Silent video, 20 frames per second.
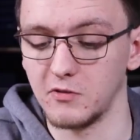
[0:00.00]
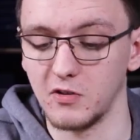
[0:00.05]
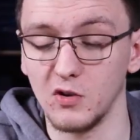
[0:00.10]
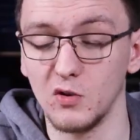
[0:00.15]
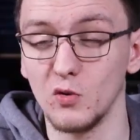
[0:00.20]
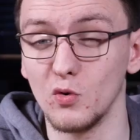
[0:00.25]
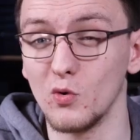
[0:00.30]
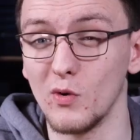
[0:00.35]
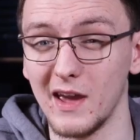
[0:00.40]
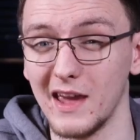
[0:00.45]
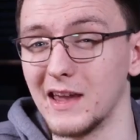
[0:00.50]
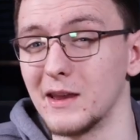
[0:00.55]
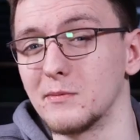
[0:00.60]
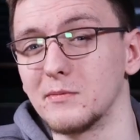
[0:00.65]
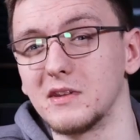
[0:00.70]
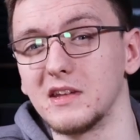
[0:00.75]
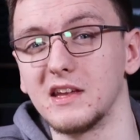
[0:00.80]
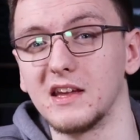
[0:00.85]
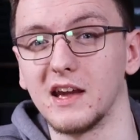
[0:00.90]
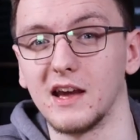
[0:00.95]
Two,
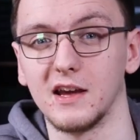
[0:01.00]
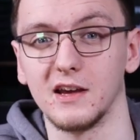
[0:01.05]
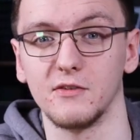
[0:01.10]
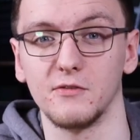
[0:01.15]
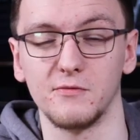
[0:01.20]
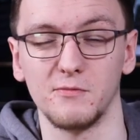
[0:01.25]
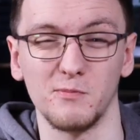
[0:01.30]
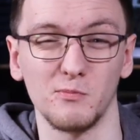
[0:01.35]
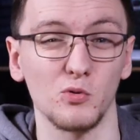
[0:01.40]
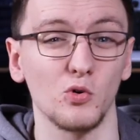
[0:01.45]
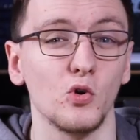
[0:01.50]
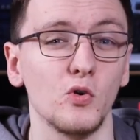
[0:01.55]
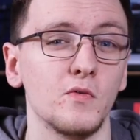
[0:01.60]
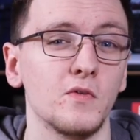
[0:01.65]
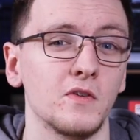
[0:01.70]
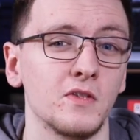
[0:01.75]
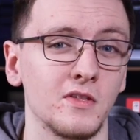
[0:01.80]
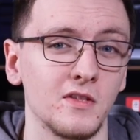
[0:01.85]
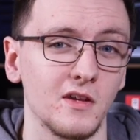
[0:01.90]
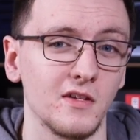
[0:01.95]
AMD have
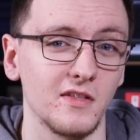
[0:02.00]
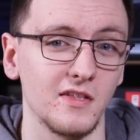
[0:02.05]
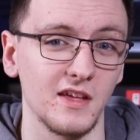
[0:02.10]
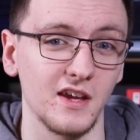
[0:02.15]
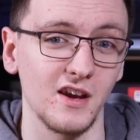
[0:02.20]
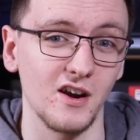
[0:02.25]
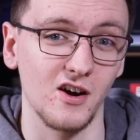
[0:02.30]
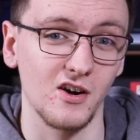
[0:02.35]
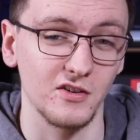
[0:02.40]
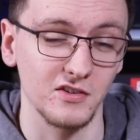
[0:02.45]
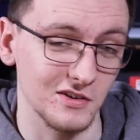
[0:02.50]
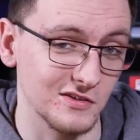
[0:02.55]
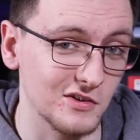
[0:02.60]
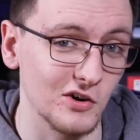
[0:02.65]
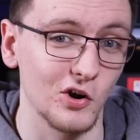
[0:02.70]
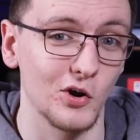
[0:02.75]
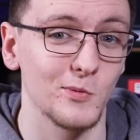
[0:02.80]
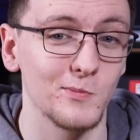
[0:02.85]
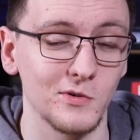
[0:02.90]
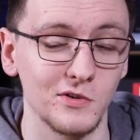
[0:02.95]
proven that they are
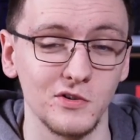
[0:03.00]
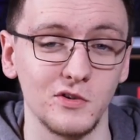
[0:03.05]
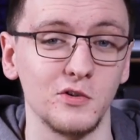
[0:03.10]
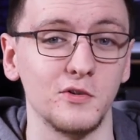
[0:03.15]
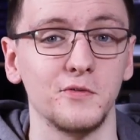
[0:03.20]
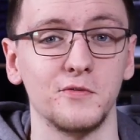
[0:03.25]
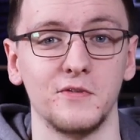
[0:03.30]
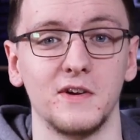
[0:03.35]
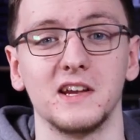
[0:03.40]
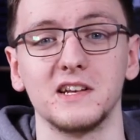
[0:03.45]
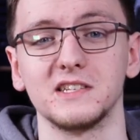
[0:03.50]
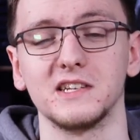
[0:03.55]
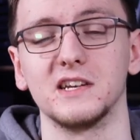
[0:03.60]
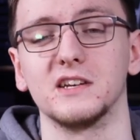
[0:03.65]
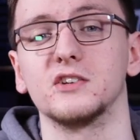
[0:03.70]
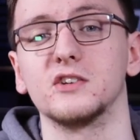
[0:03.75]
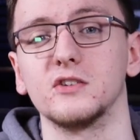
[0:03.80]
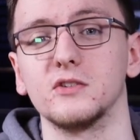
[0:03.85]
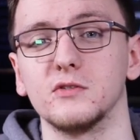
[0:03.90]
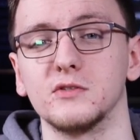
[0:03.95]
determined to fix
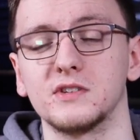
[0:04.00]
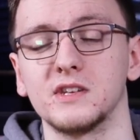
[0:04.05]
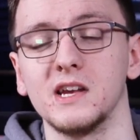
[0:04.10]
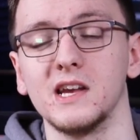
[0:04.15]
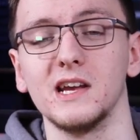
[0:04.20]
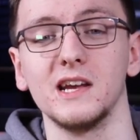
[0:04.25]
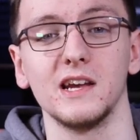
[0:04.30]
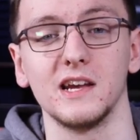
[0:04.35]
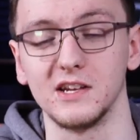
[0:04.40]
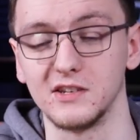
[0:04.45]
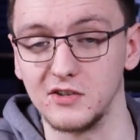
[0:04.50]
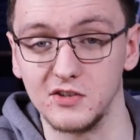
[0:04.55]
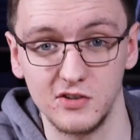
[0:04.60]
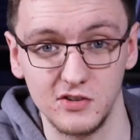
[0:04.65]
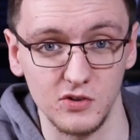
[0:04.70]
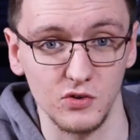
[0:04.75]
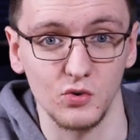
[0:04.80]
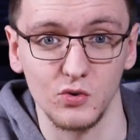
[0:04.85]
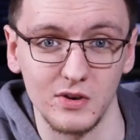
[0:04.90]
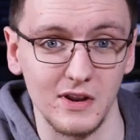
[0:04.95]
issues as
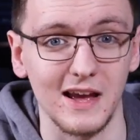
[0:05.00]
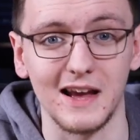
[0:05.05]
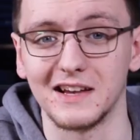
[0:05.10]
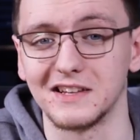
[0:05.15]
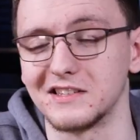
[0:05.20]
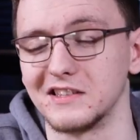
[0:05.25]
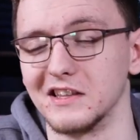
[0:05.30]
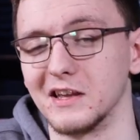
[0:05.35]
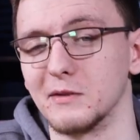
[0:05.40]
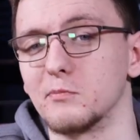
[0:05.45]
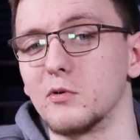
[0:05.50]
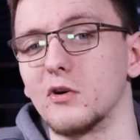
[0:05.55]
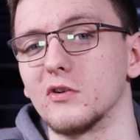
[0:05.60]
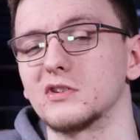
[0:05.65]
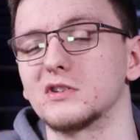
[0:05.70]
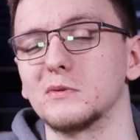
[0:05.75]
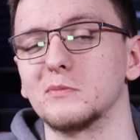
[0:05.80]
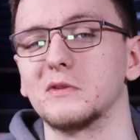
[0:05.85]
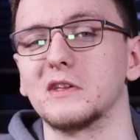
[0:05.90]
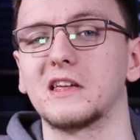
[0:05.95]
soon as they
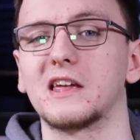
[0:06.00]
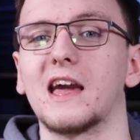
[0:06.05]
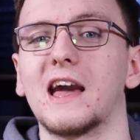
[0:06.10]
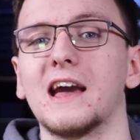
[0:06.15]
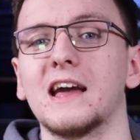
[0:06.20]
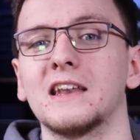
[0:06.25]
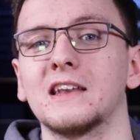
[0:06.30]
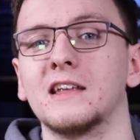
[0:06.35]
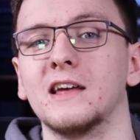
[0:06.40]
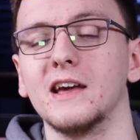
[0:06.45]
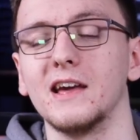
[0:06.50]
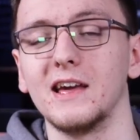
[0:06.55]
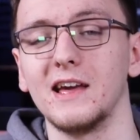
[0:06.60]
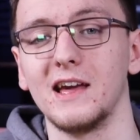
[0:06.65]
possibly can.